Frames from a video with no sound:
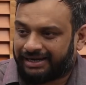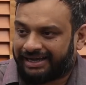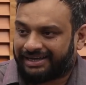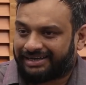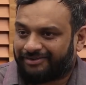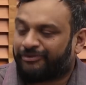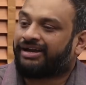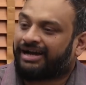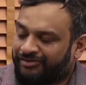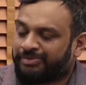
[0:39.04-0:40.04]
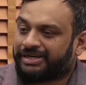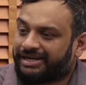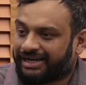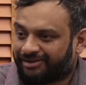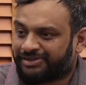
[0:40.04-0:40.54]
Like when after,
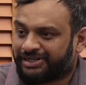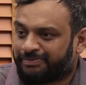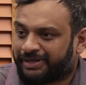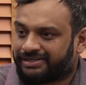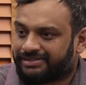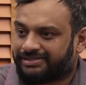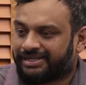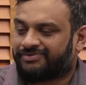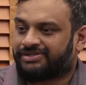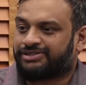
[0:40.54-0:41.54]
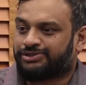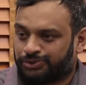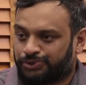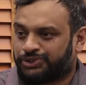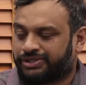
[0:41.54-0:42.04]
immediately after independence, there was this
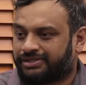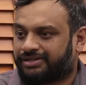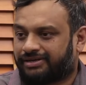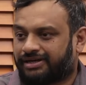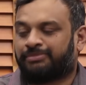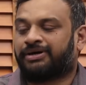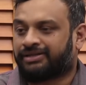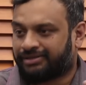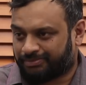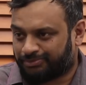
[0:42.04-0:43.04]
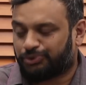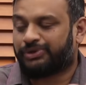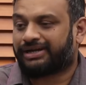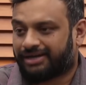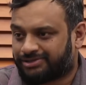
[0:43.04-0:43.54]
notion among the
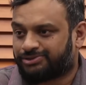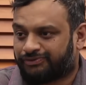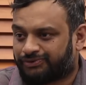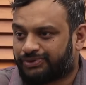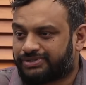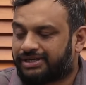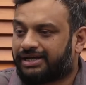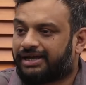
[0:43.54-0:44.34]
ruling classes, of course,